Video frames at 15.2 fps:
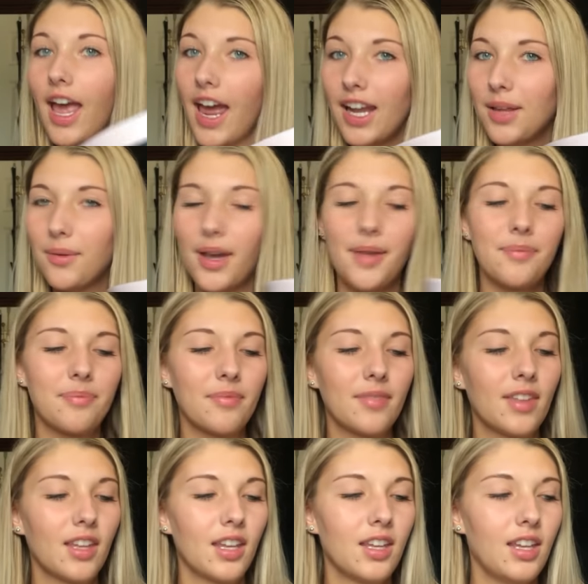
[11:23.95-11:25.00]
Anyway,
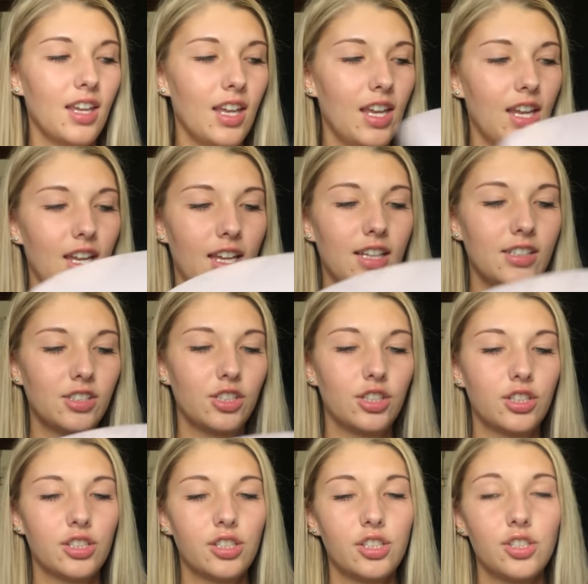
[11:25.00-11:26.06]
it's
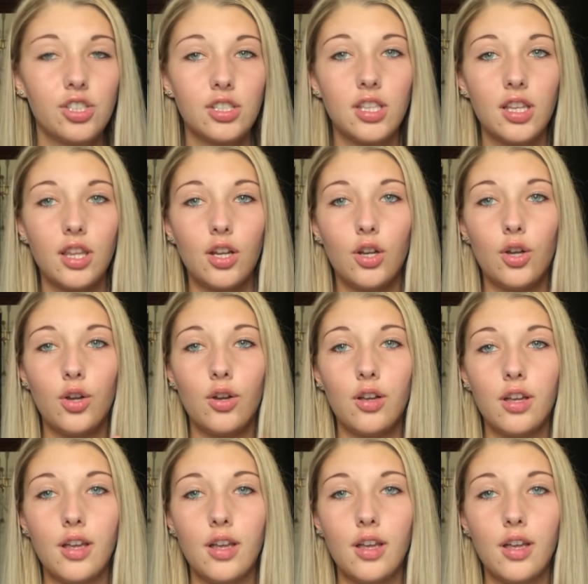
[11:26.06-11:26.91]
just a little,